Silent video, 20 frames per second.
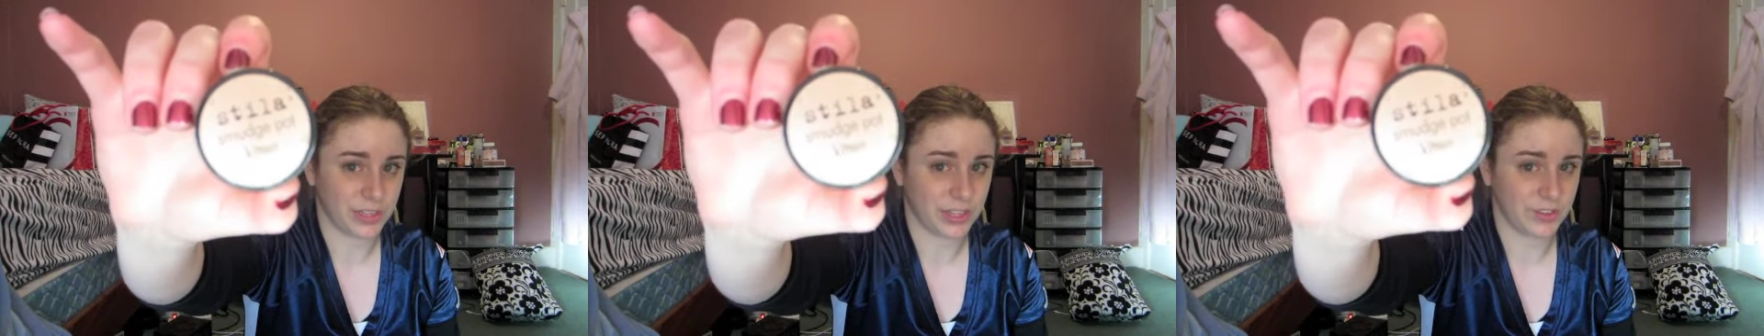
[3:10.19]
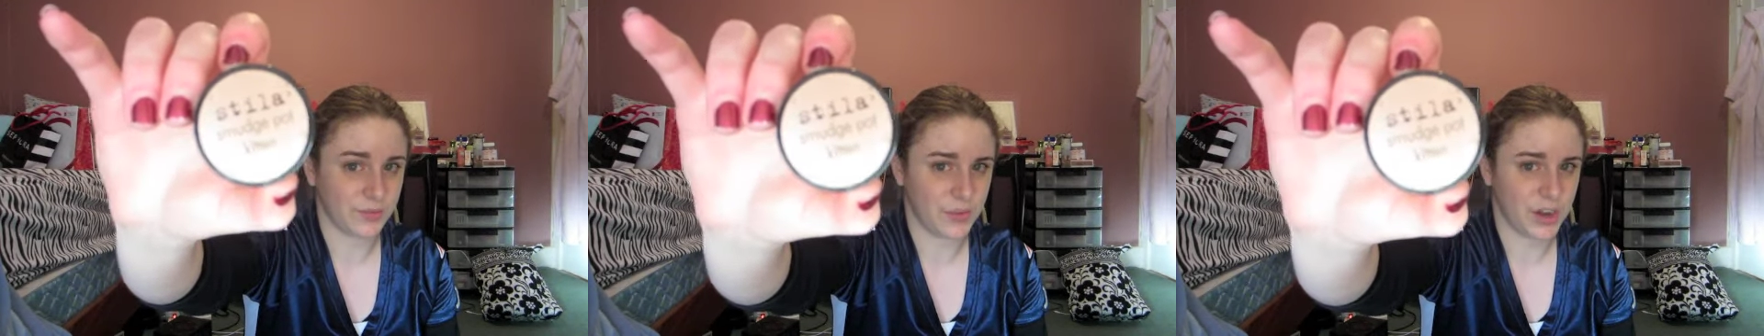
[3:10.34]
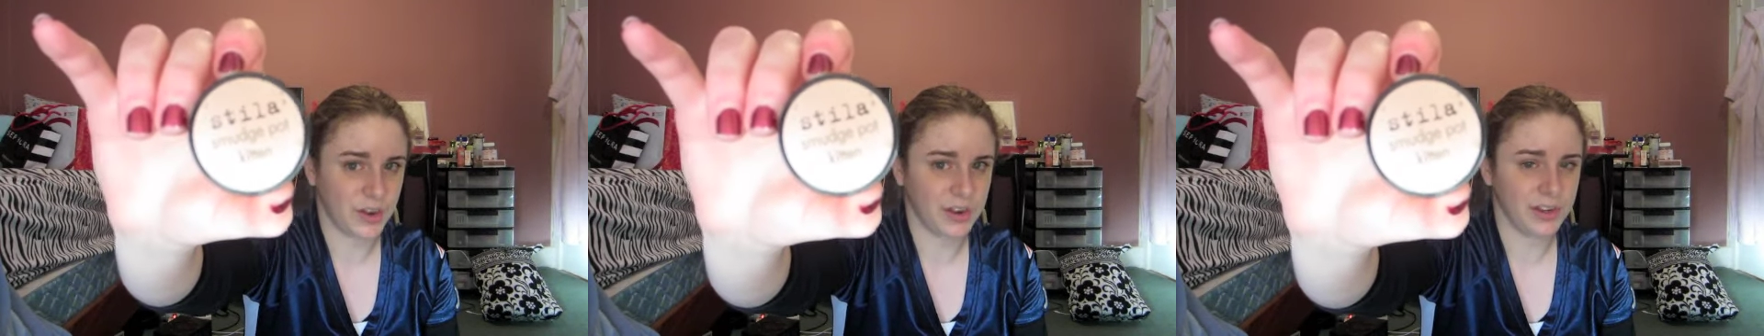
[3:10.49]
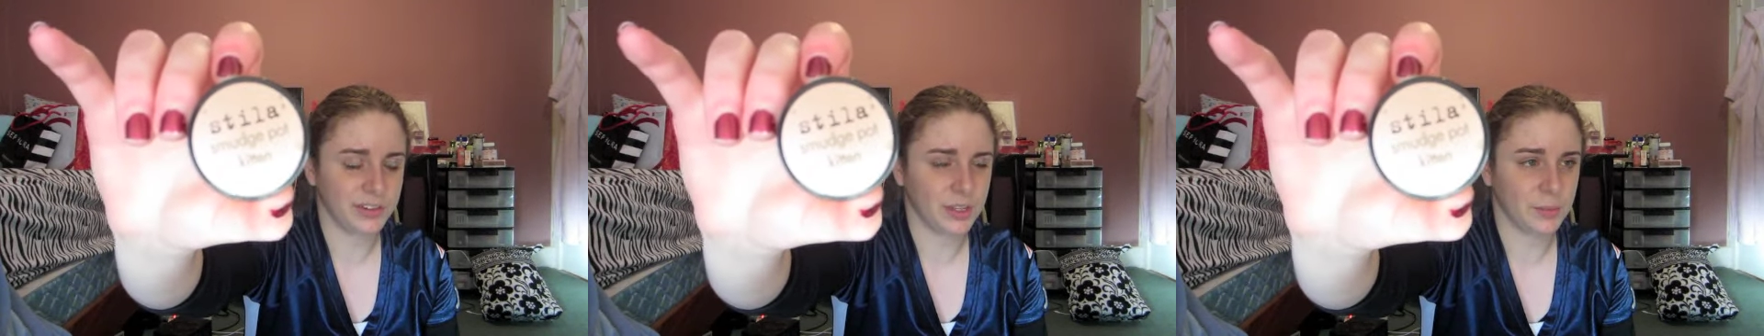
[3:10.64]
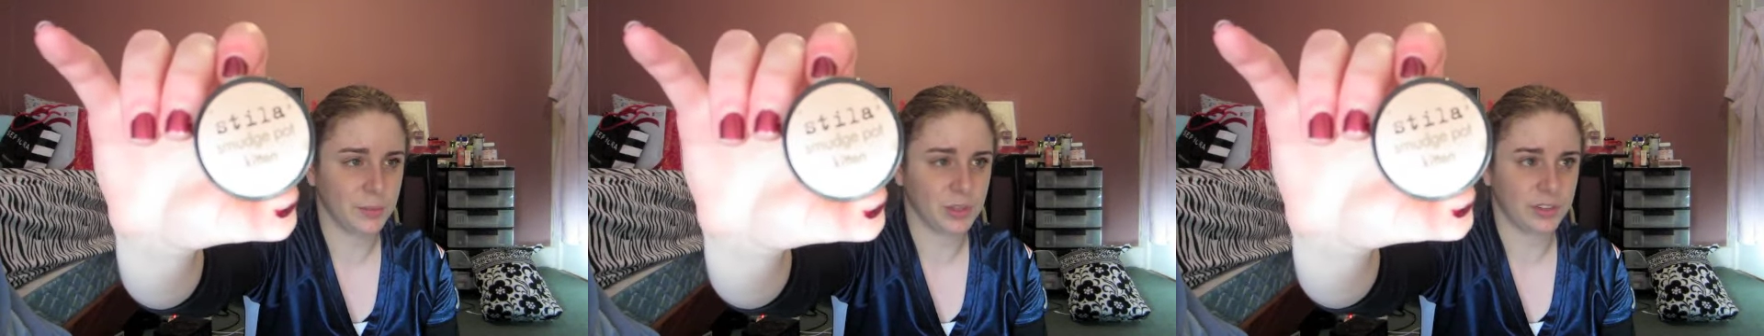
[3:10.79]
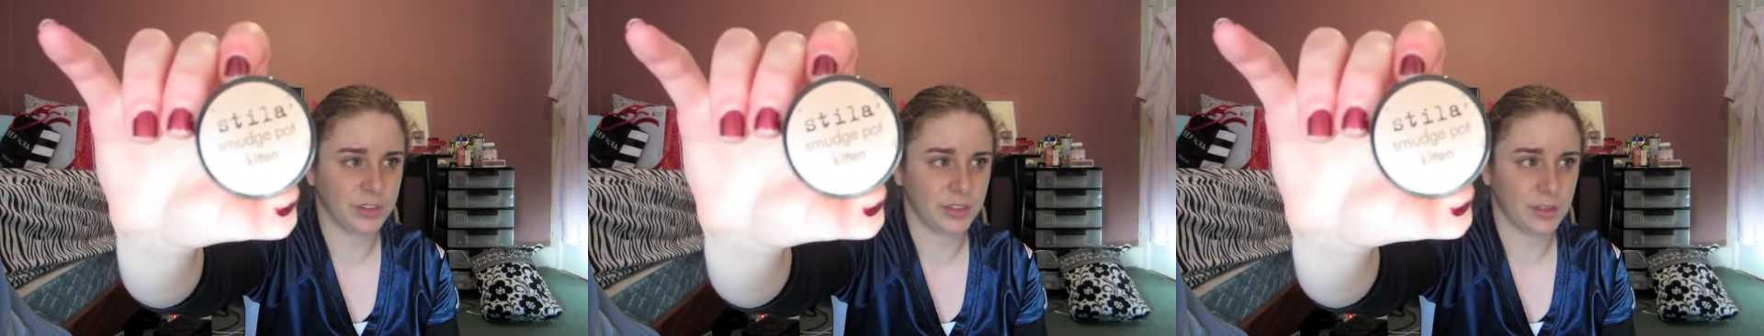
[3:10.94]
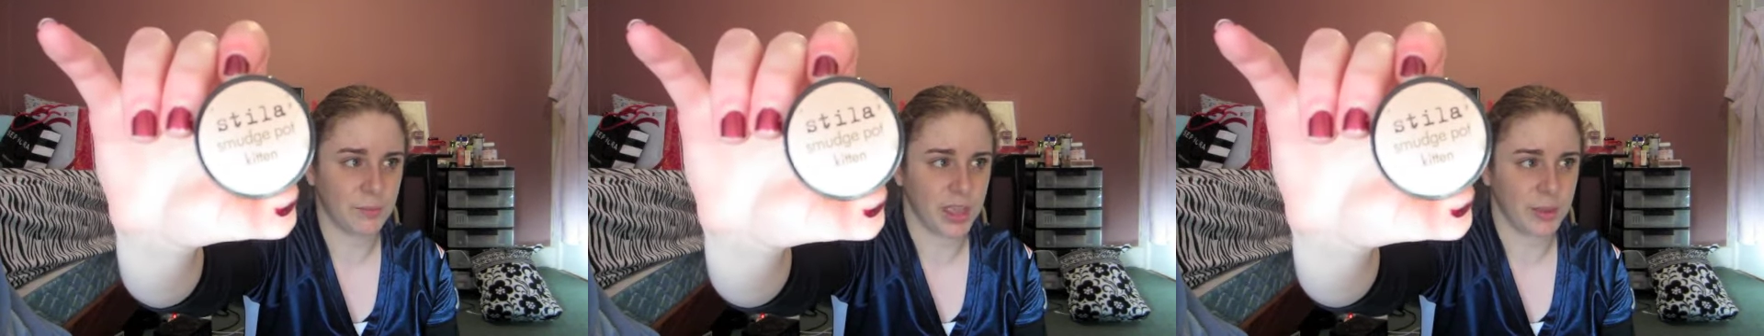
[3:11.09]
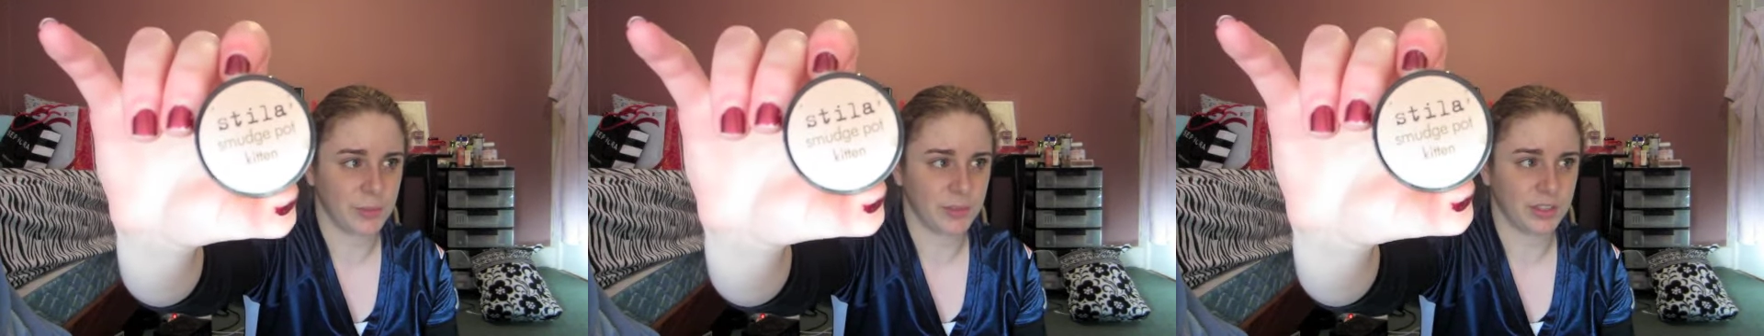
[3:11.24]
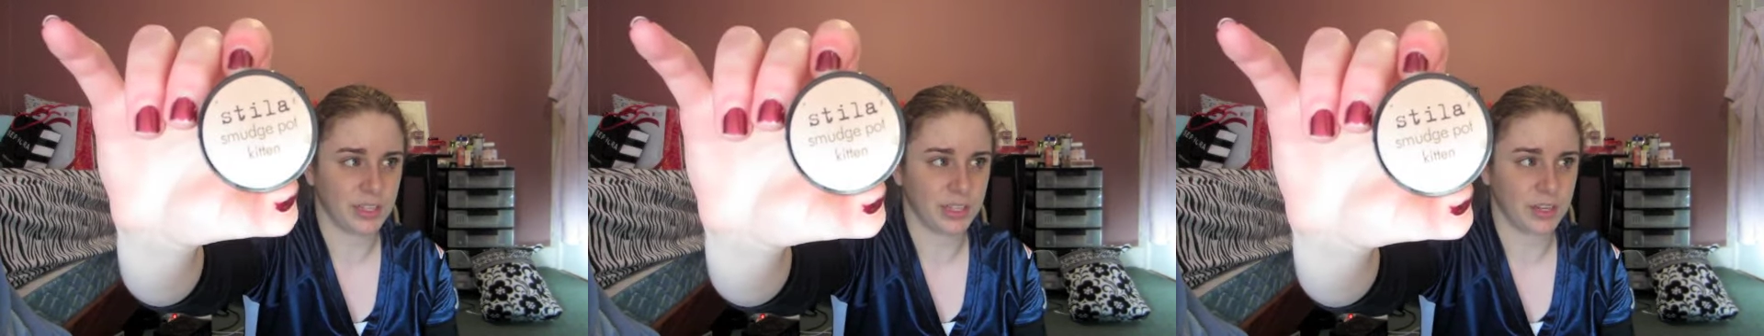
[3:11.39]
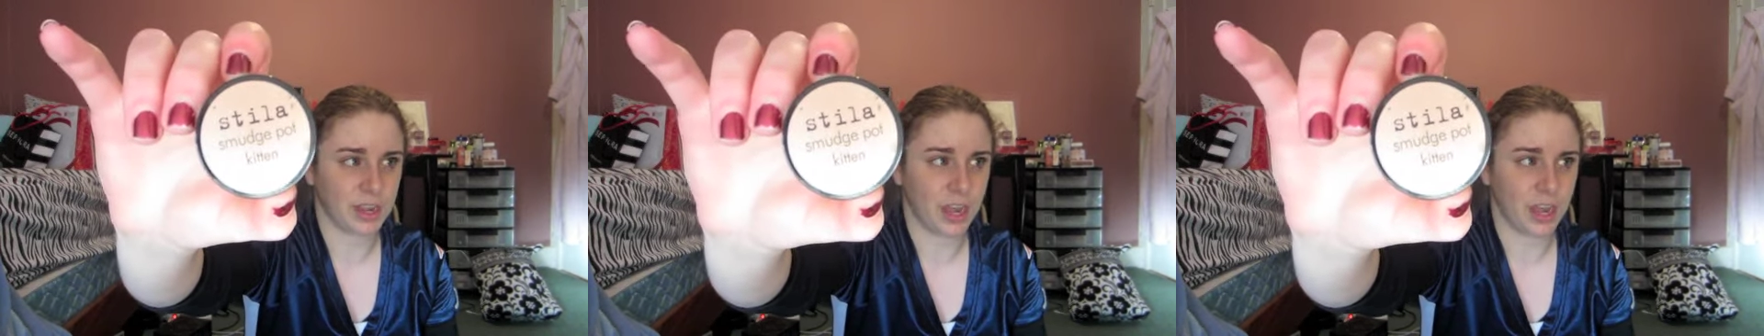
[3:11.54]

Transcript: It's very similar to the Maybelline